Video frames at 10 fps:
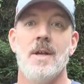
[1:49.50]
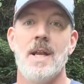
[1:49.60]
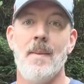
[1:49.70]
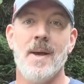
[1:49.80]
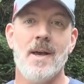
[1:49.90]

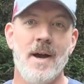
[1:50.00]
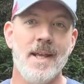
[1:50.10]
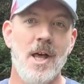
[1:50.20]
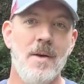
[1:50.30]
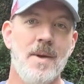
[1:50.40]
Now my cutting
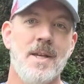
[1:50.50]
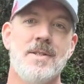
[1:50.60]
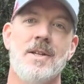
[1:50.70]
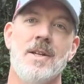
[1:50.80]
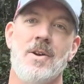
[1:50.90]
element is
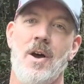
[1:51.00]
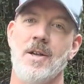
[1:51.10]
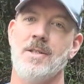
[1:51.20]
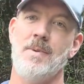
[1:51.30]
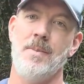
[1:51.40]
going to
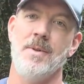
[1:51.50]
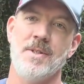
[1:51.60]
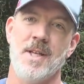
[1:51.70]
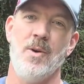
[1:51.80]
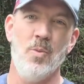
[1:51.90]
cause some people to
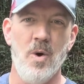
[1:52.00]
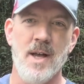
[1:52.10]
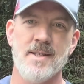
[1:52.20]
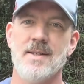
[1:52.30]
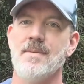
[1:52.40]
say,
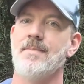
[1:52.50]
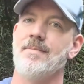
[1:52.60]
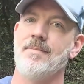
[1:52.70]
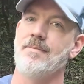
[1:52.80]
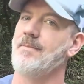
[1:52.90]
what?
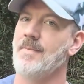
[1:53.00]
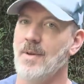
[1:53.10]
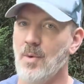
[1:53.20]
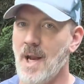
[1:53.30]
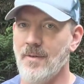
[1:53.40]

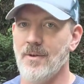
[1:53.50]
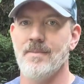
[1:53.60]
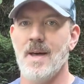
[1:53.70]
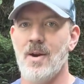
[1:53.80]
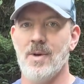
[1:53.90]
Whatever,
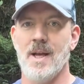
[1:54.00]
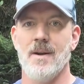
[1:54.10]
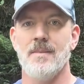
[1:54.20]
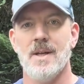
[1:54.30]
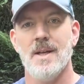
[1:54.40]
I don't care.
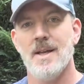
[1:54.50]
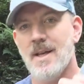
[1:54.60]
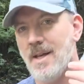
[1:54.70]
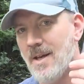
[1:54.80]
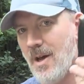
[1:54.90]

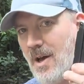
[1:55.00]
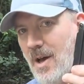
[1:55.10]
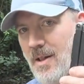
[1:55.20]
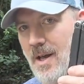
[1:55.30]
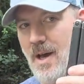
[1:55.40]

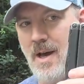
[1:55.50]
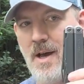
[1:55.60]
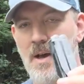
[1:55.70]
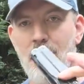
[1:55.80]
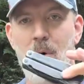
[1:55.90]

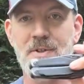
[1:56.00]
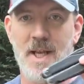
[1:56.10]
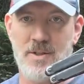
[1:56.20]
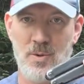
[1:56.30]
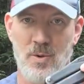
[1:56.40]
A
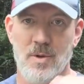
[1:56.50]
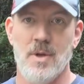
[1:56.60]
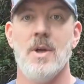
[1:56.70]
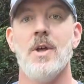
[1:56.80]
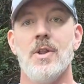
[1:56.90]
multi-tool.
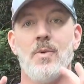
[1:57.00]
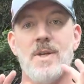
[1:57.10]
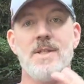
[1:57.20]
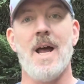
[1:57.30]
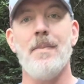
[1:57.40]
The
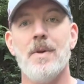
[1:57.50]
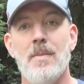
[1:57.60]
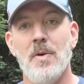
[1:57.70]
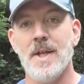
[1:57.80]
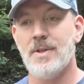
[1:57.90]
reason I put a
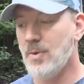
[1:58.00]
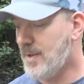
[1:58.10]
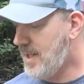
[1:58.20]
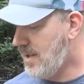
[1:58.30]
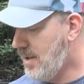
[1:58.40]
multi-tool in
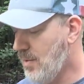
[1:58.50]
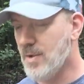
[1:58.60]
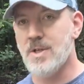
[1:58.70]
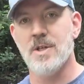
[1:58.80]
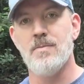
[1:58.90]
here was
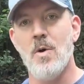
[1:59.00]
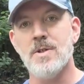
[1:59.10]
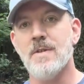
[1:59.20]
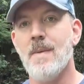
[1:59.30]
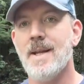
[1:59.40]
because
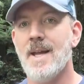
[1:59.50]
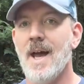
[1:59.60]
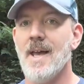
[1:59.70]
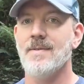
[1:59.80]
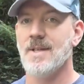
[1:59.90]
most of my
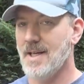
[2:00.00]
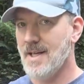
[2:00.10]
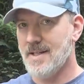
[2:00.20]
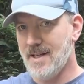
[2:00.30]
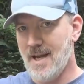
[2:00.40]
knives
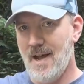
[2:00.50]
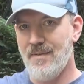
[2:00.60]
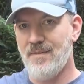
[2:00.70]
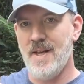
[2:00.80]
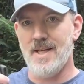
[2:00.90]
did not
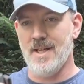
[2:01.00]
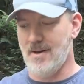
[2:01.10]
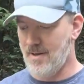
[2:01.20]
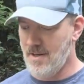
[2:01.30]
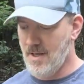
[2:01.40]
fit in
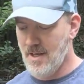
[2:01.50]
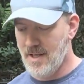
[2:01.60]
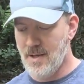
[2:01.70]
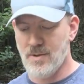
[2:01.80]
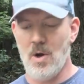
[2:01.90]
here.
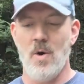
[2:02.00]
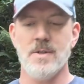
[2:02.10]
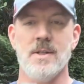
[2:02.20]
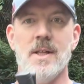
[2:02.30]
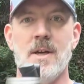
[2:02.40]
There was always a little